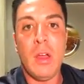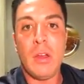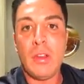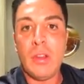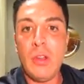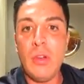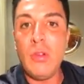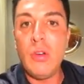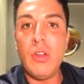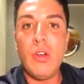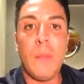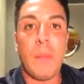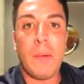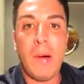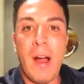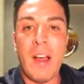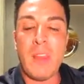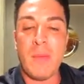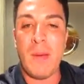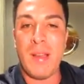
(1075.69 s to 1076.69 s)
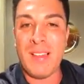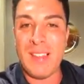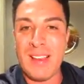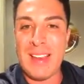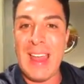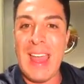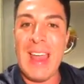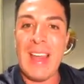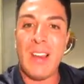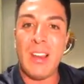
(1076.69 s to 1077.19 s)
Two new prospects a
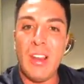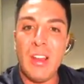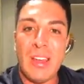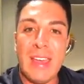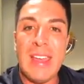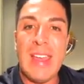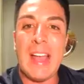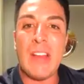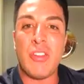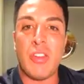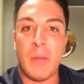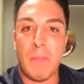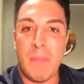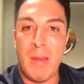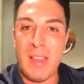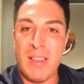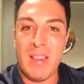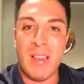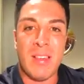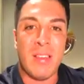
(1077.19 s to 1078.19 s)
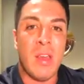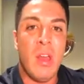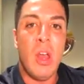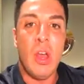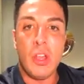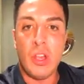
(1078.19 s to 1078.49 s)
day looking at your business,